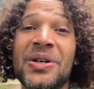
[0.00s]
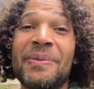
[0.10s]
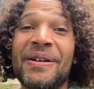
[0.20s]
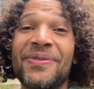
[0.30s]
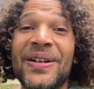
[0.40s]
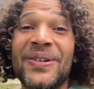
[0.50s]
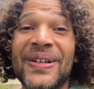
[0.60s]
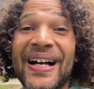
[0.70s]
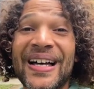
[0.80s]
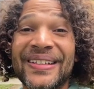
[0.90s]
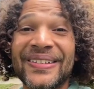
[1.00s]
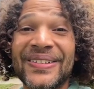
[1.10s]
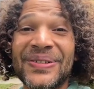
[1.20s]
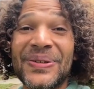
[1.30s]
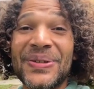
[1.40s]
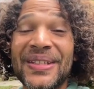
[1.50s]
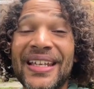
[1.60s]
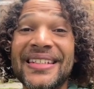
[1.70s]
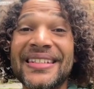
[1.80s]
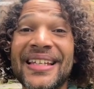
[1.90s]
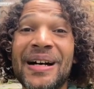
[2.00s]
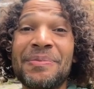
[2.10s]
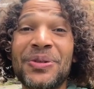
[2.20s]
my fellow garden gurus, it's time